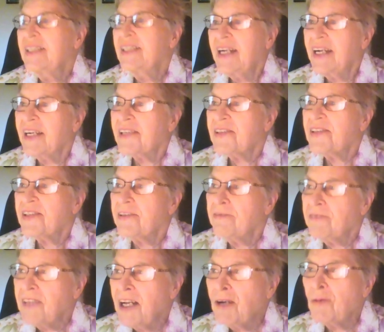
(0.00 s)
as the
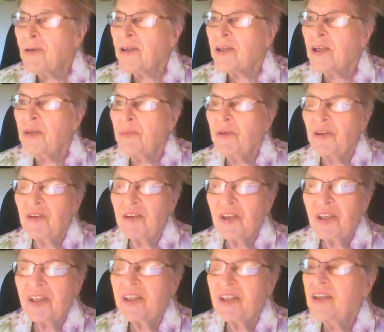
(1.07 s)
flower
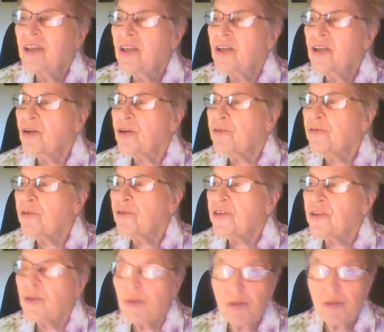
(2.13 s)
communion. Or for
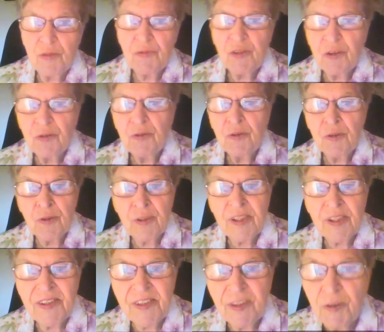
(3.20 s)
those of you who are
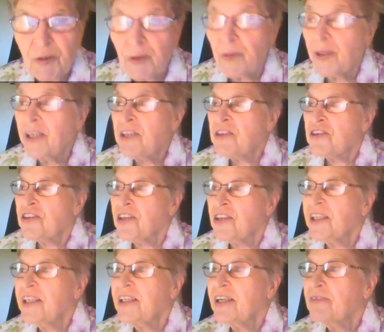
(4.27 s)
still
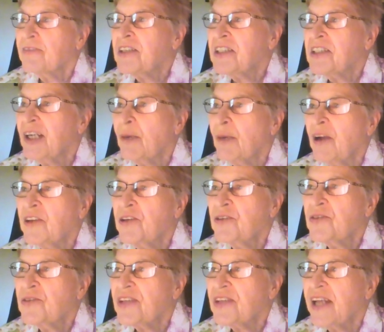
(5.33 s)
cringing every time I
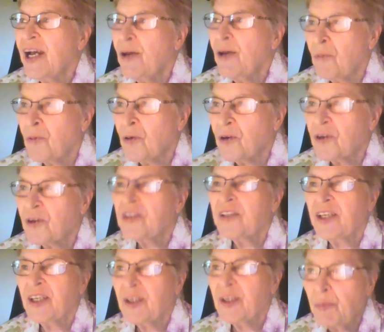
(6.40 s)
use that word
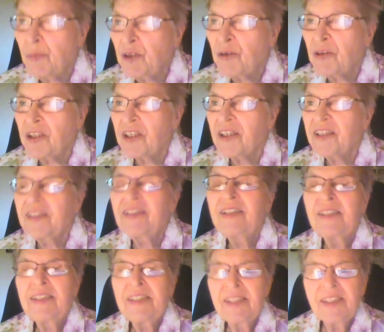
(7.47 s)
communion,
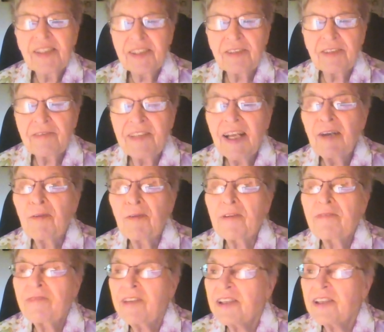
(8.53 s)
the flower
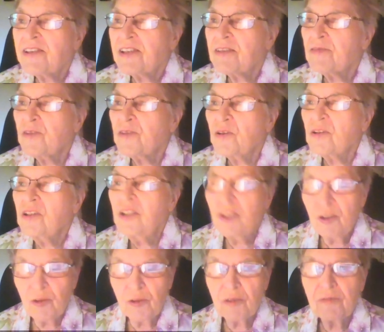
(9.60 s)
festival
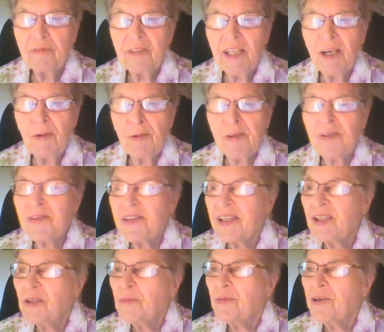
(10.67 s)
or flower
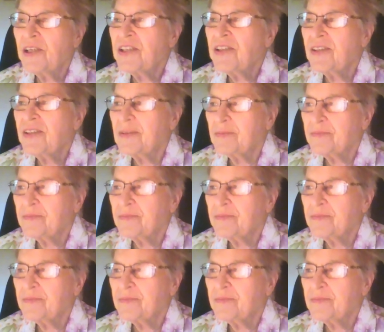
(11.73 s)
celebration.